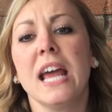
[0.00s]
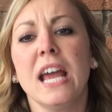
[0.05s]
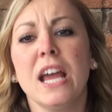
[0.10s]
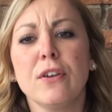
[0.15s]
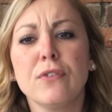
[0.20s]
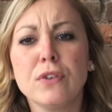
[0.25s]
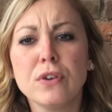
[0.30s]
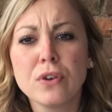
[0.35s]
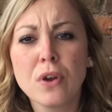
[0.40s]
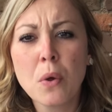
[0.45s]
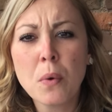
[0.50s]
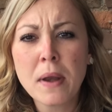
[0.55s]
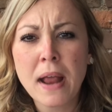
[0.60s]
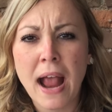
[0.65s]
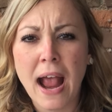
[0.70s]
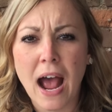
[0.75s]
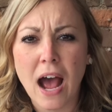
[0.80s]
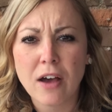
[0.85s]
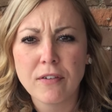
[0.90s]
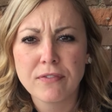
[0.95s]
If you don't
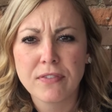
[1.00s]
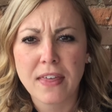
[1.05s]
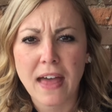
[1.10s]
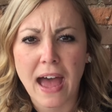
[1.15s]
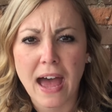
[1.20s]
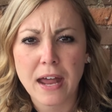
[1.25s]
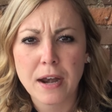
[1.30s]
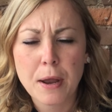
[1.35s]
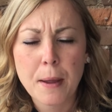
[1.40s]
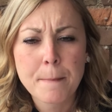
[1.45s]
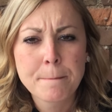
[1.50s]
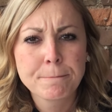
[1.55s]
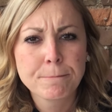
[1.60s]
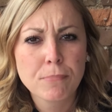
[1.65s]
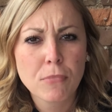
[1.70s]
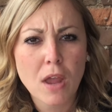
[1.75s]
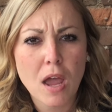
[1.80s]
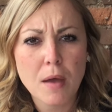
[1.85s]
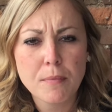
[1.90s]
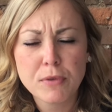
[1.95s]
have that,
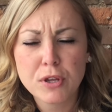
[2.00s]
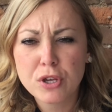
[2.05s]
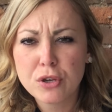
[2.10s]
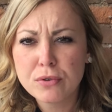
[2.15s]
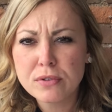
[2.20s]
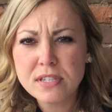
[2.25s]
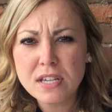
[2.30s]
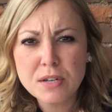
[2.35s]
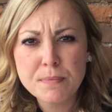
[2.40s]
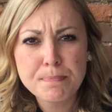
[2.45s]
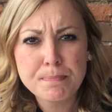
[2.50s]
use